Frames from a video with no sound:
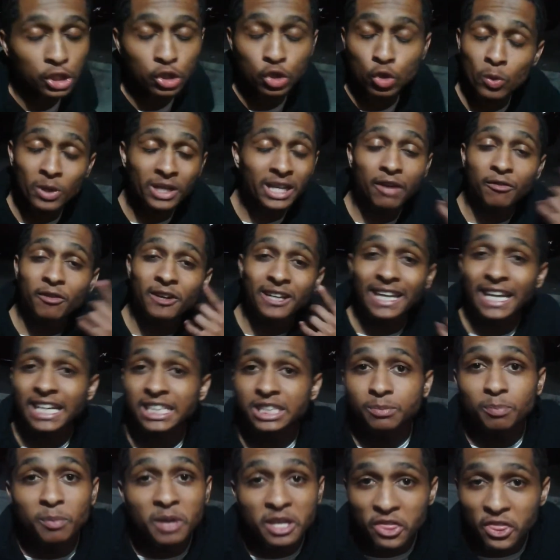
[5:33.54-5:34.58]
You would never
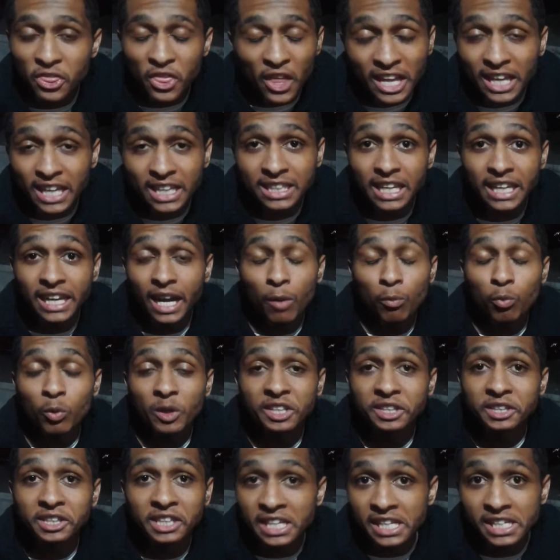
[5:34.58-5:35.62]
catch me thinking that I'm
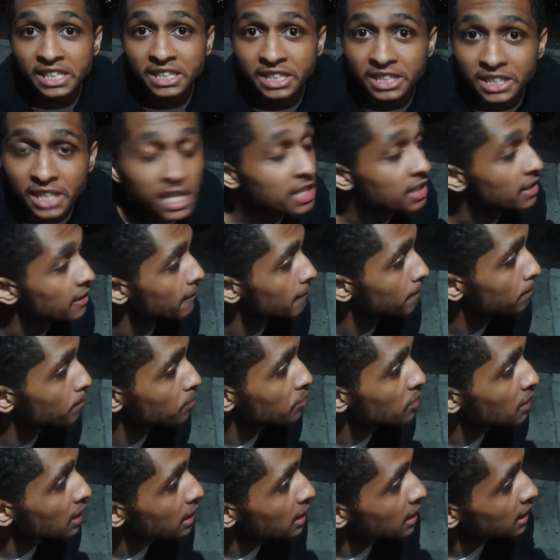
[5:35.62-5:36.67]
with DC.
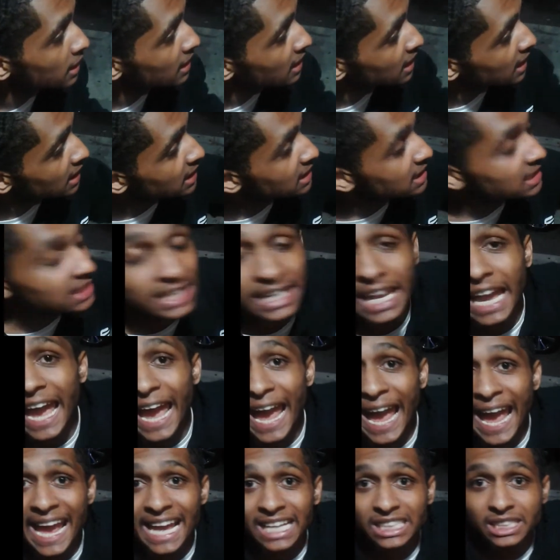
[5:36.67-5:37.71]
This nigga
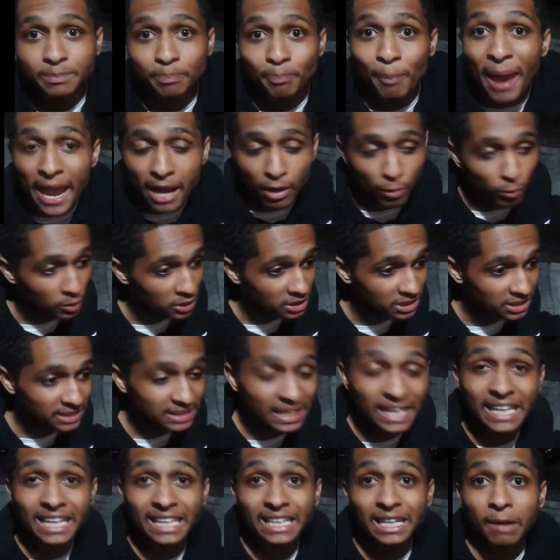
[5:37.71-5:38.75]
ass backwards
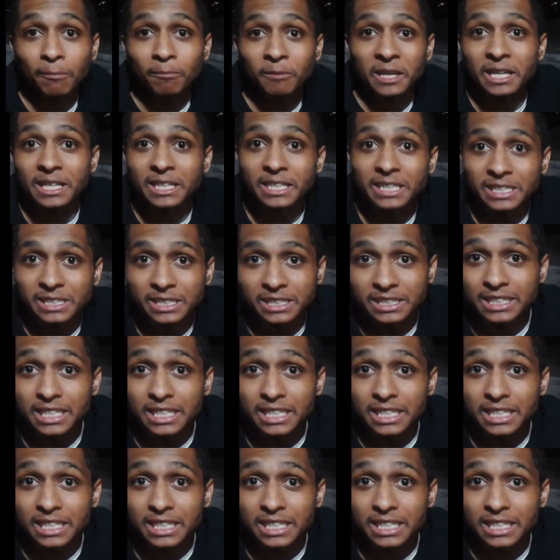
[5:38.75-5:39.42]
thinking I'm getting this